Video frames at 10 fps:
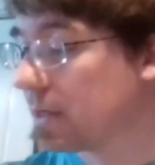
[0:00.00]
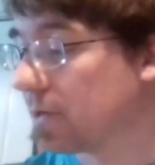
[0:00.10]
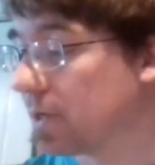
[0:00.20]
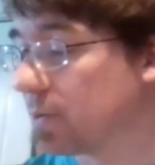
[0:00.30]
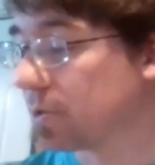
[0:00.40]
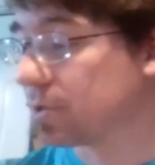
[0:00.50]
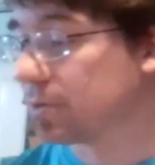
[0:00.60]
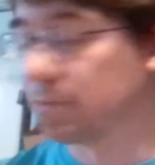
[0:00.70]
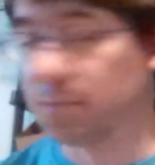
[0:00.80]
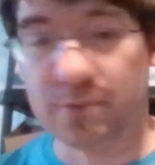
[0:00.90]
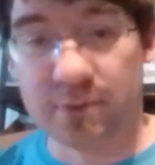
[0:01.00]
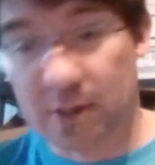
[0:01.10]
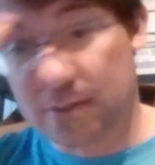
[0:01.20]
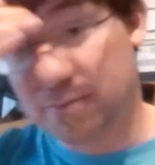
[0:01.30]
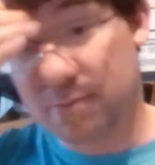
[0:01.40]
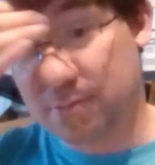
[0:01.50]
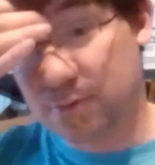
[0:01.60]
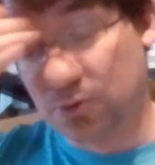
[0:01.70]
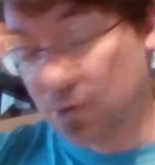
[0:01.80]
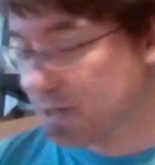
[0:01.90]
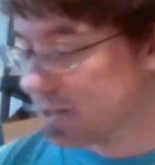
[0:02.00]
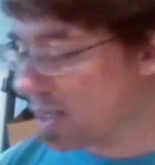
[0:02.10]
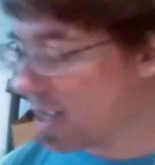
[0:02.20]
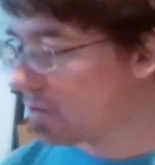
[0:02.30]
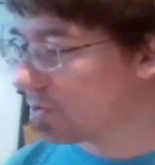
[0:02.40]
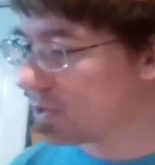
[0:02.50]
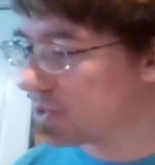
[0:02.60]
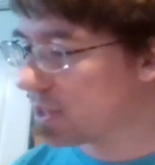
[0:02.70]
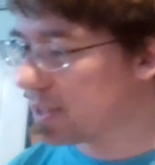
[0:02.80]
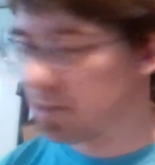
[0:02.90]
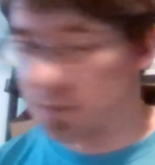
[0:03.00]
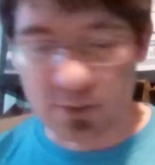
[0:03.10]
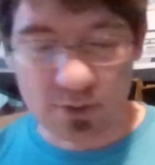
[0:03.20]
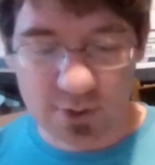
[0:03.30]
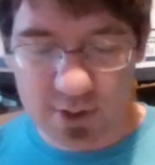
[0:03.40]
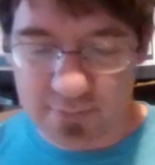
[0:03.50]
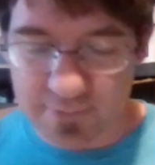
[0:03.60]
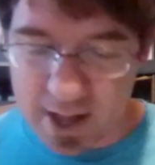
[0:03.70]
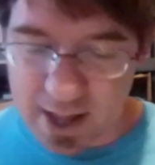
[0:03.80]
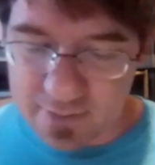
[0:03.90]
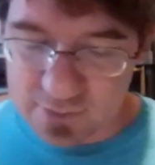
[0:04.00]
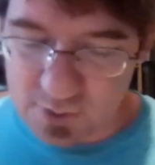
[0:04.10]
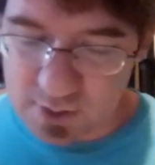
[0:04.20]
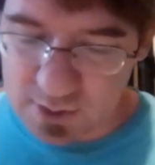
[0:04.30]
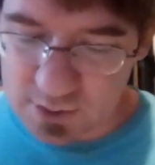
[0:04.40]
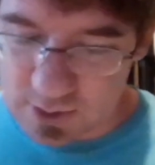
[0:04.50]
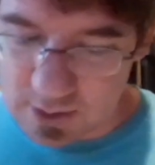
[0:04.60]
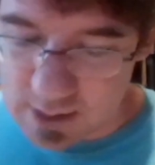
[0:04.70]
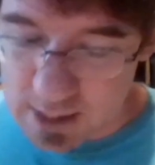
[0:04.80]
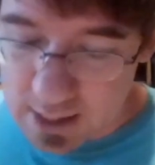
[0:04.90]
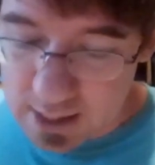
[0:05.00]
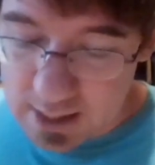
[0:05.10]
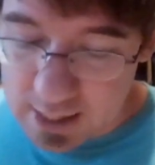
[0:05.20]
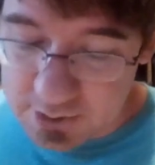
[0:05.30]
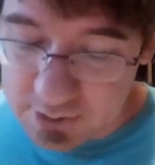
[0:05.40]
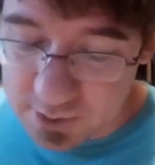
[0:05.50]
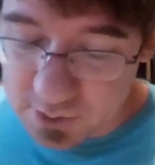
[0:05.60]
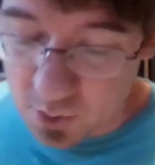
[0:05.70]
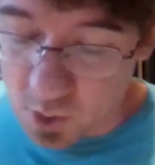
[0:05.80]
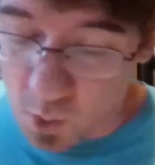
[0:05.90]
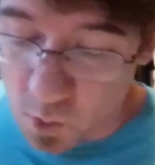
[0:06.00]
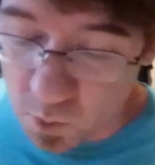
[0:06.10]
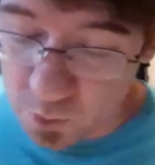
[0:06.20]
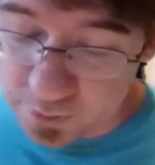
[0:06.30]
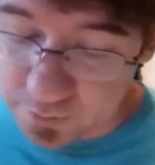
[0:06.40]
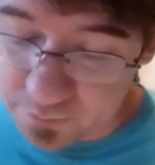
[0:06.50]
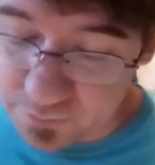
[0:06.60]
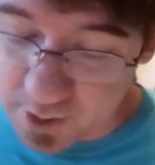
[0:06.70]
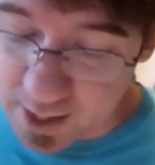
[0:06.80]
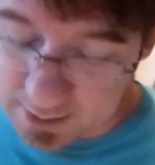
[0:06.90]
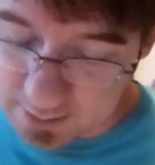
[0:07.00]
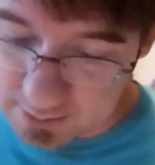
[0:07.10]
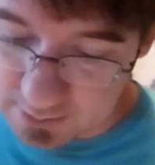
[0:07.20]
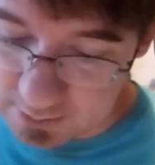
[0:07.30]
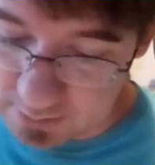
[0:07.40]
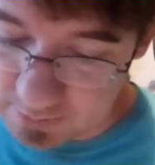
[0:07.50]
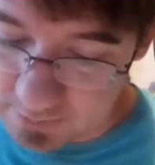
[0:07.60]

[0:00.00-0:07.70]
All right, which the green die really snuck in there. So 35. So these are old friends.